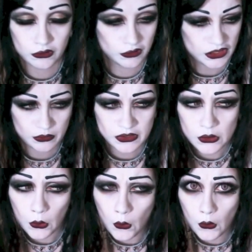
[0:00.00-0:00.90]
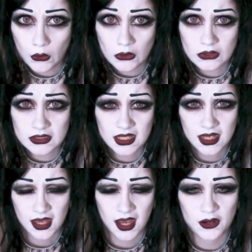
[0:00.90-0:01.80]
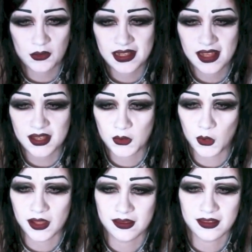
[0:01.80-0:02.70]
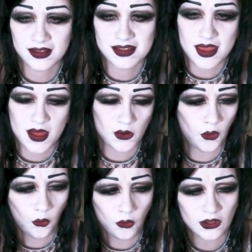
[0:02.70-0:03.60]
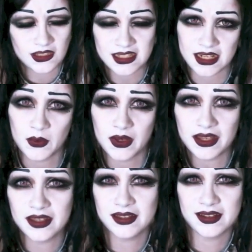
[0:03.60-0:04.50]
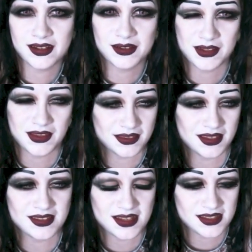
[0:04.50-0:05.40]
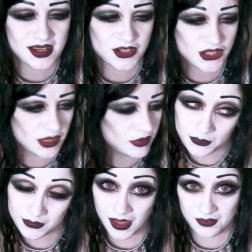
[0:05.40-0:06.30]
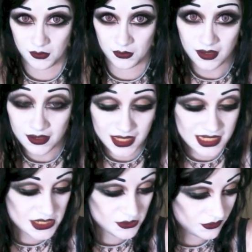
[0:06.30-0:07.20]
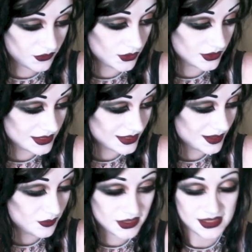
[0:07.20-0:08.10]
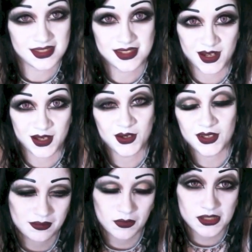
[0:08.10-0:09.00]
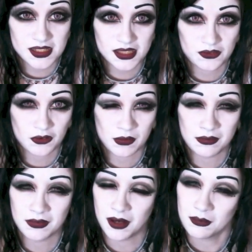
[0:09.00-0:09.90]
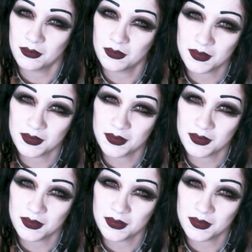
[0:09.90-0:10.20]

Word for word: Christmas hauls. I don't really like calling things like that hauls anyway, and I, think that sounds kind of shitty, but I feel lucky to have gotten the presents that I got. Mostly they're from my mum.